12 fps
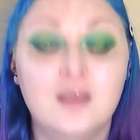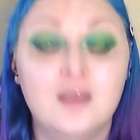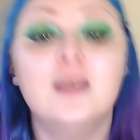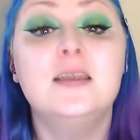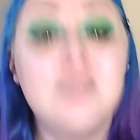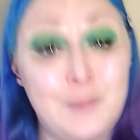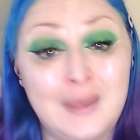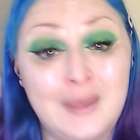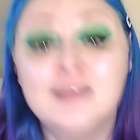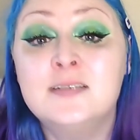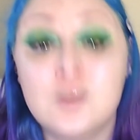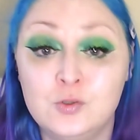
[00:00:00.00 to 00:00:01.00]
It
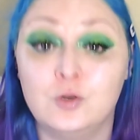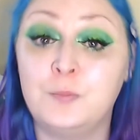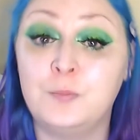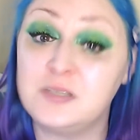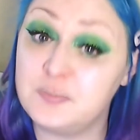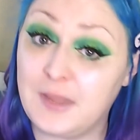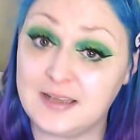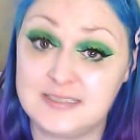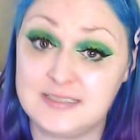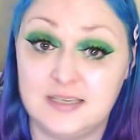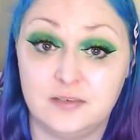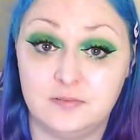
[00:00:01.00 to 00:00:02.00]
depends on your
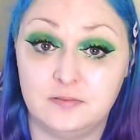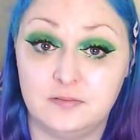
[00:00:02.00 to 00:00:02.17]
perspective.